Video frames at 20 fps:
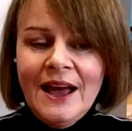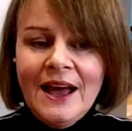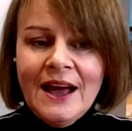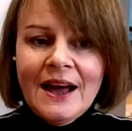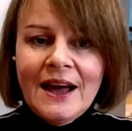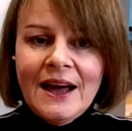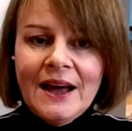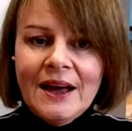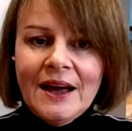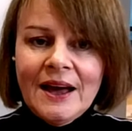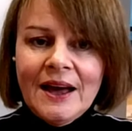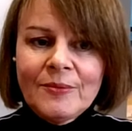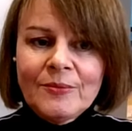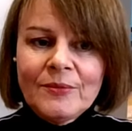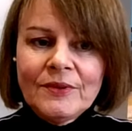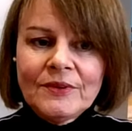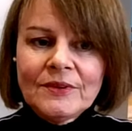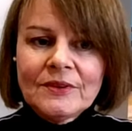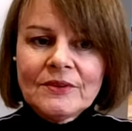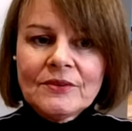
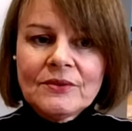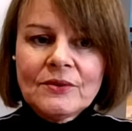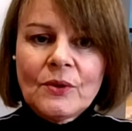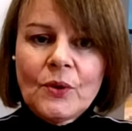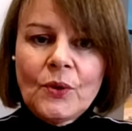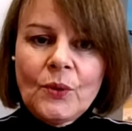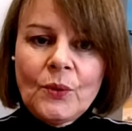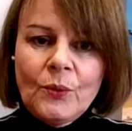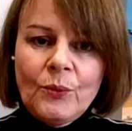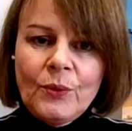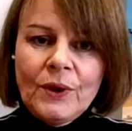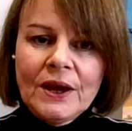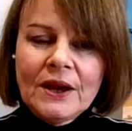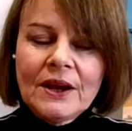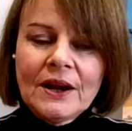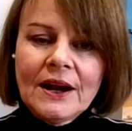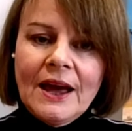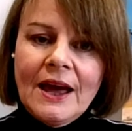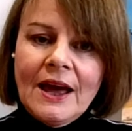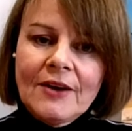Um, so we're
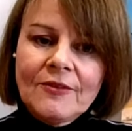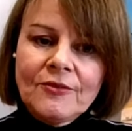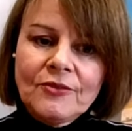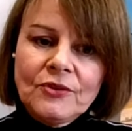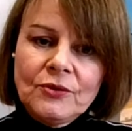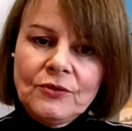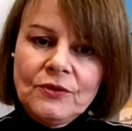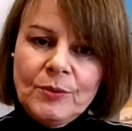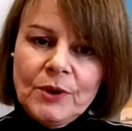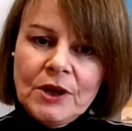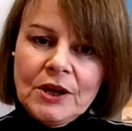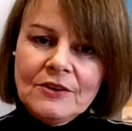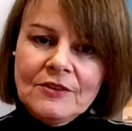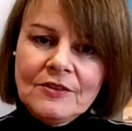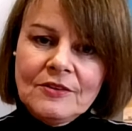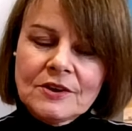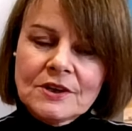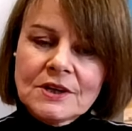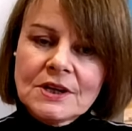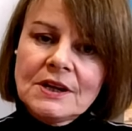going to have two speakers
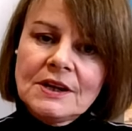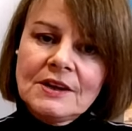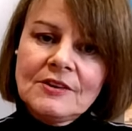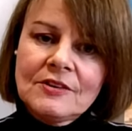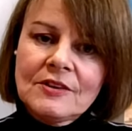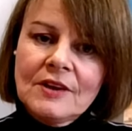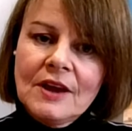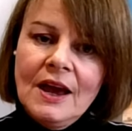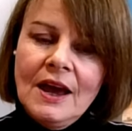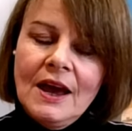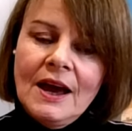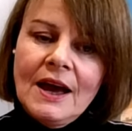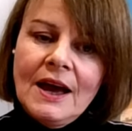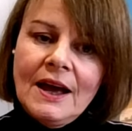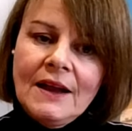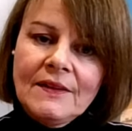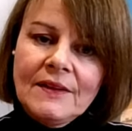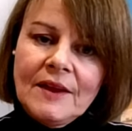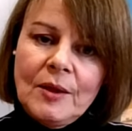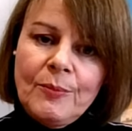tonight,
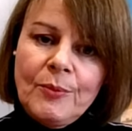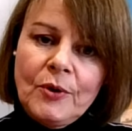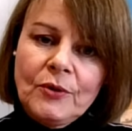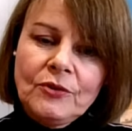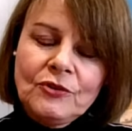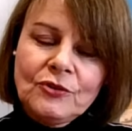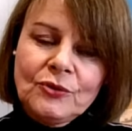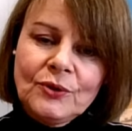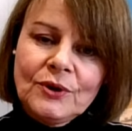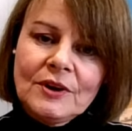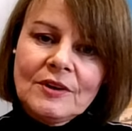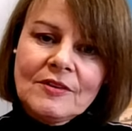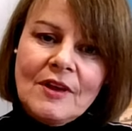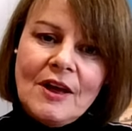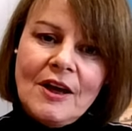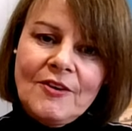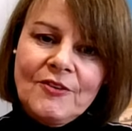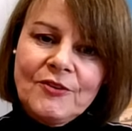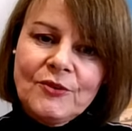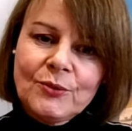and they'll both join us
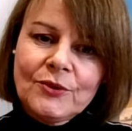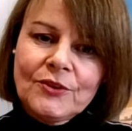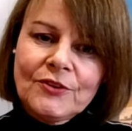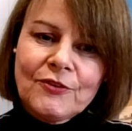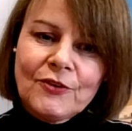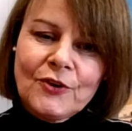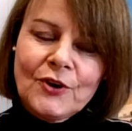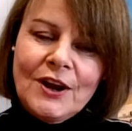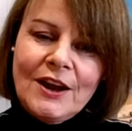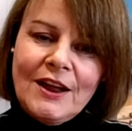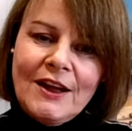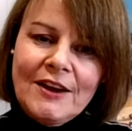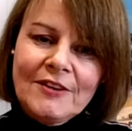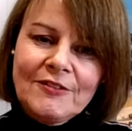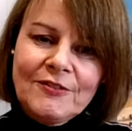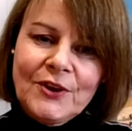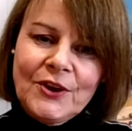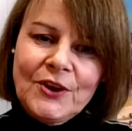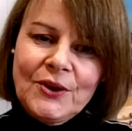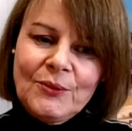afterwards for a live
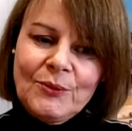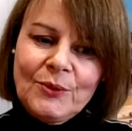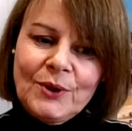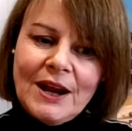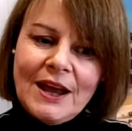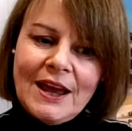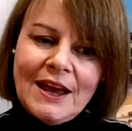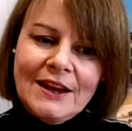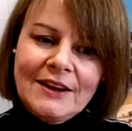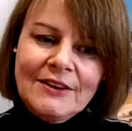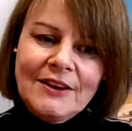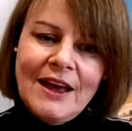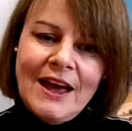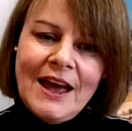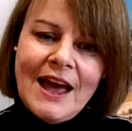Q and A.